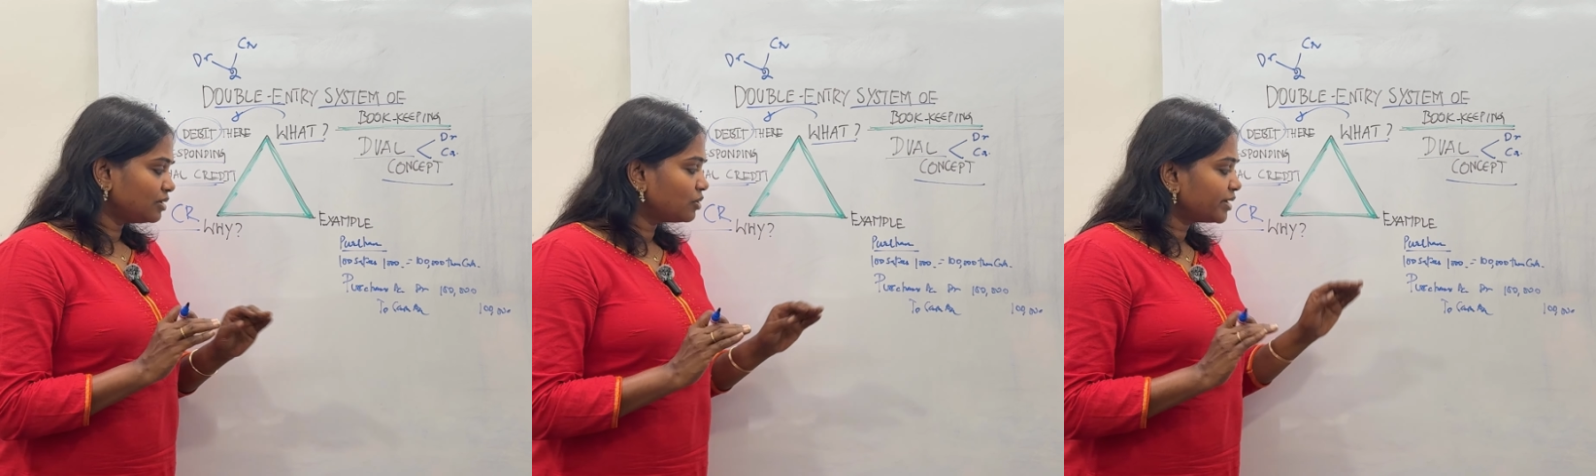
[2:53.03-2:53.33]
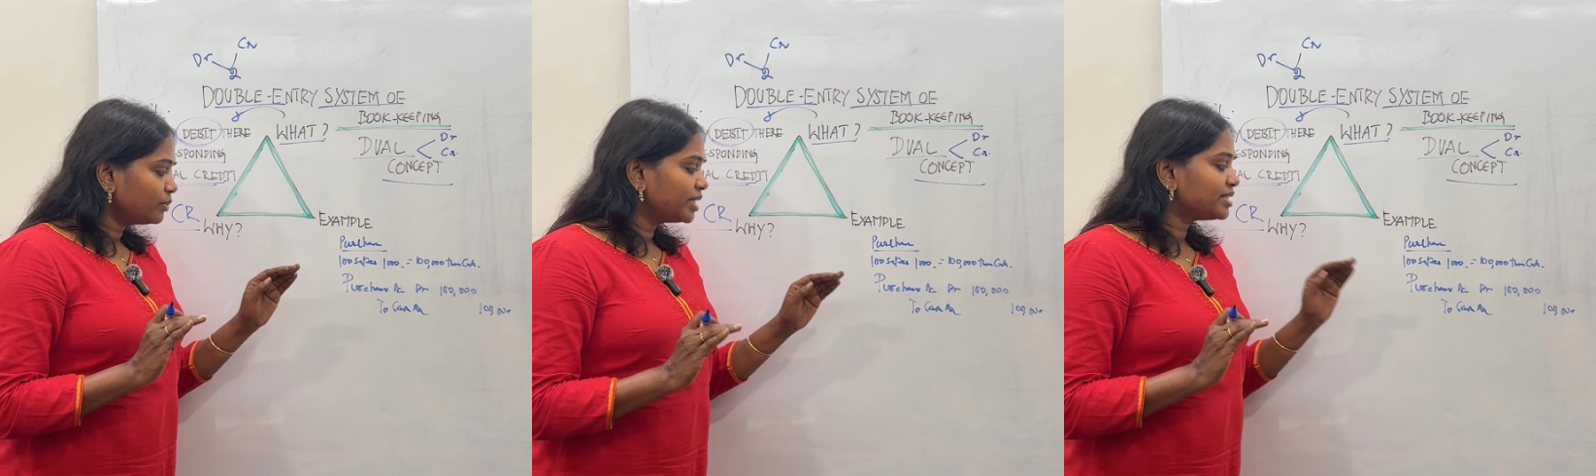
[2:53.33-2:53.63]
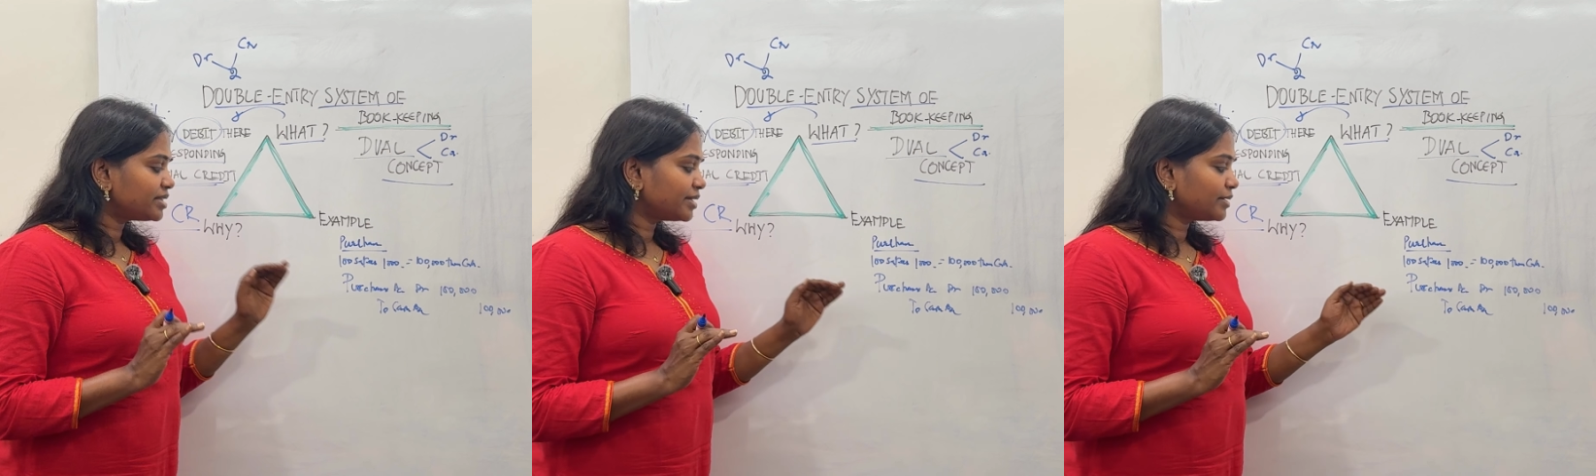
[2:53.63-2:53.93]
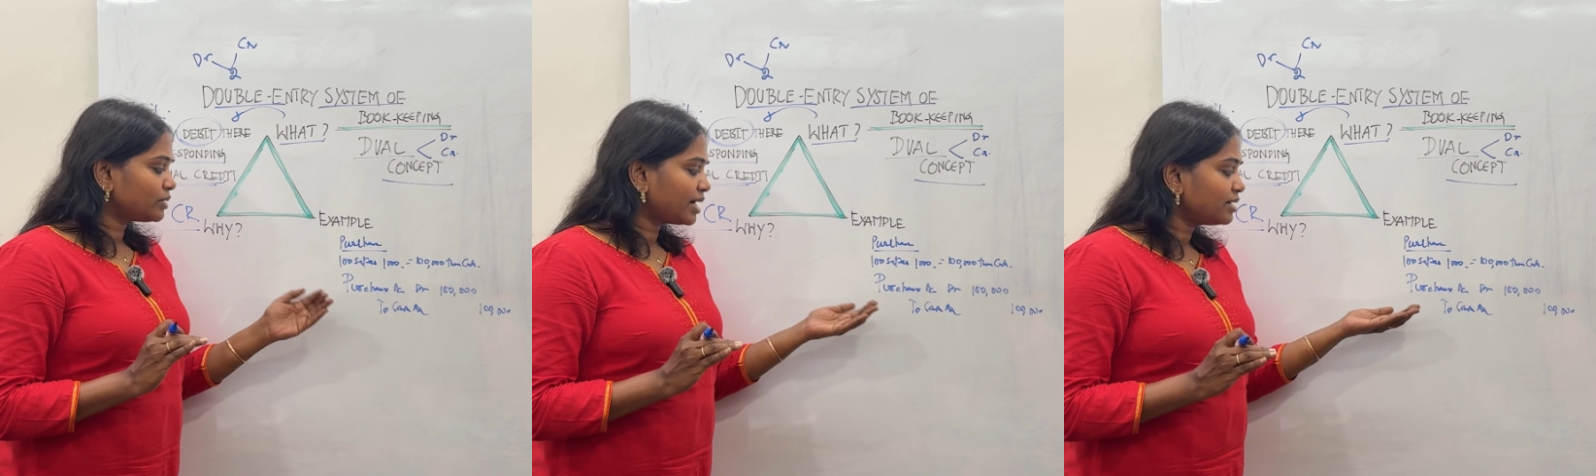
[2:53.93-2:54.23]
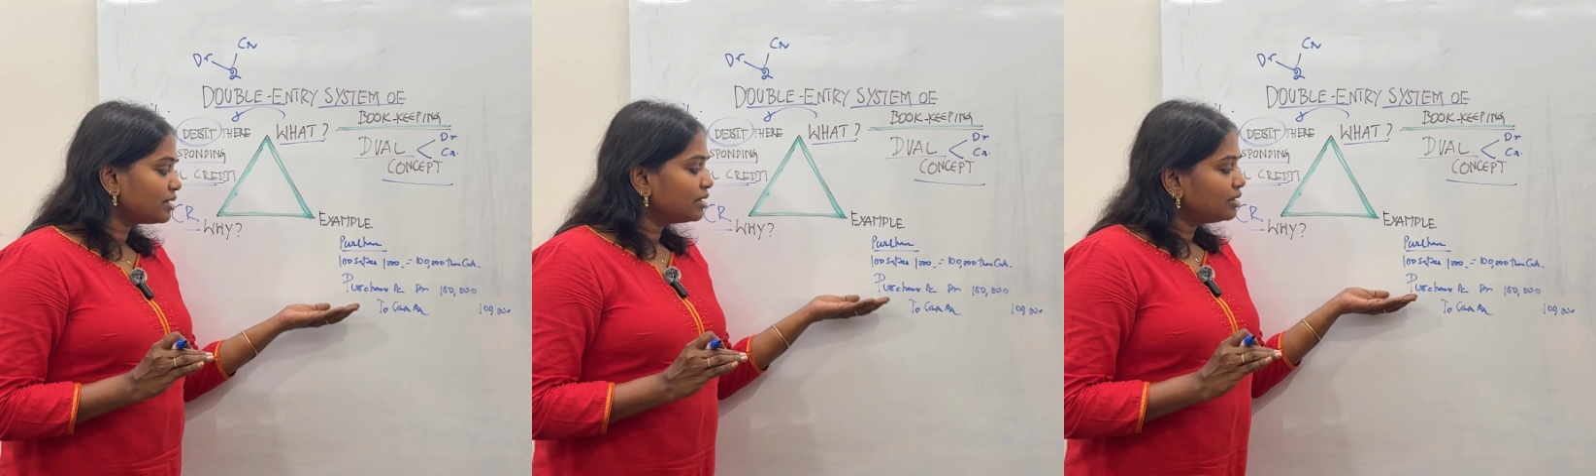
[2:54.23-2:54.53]
Okay, we'll stick to that.
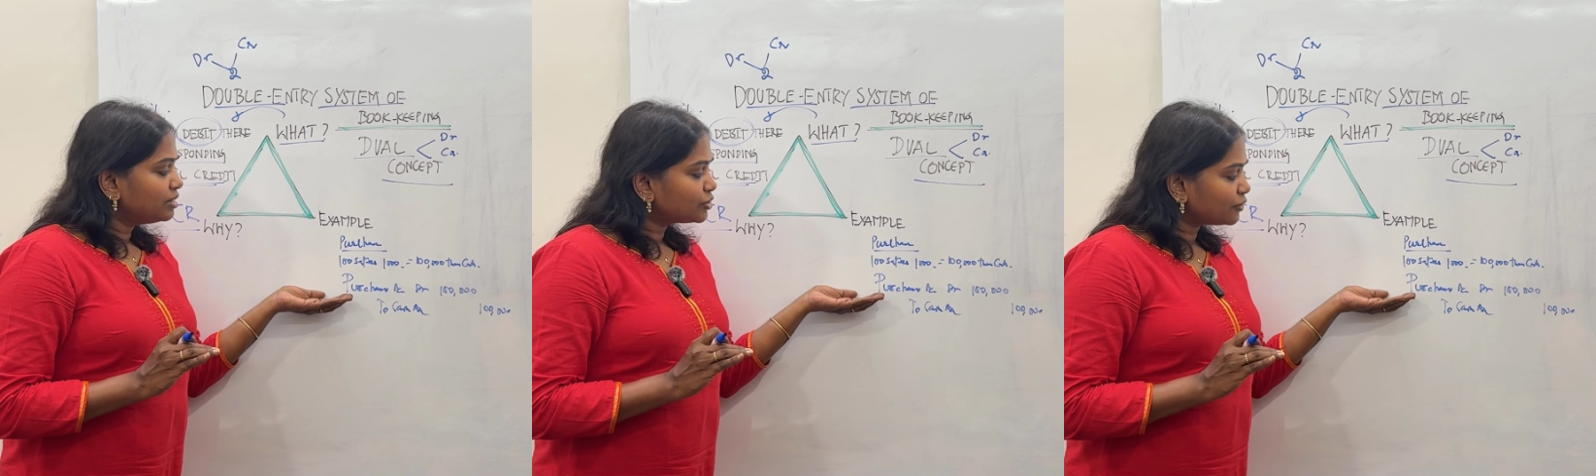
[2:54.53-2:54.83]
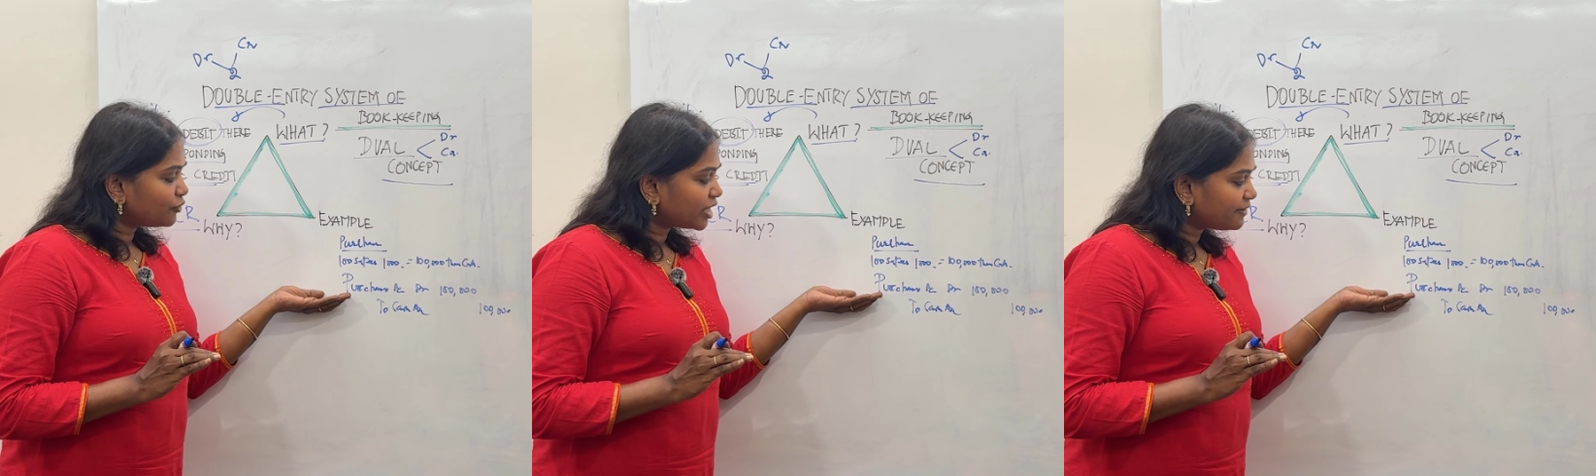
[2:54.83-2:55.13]
So for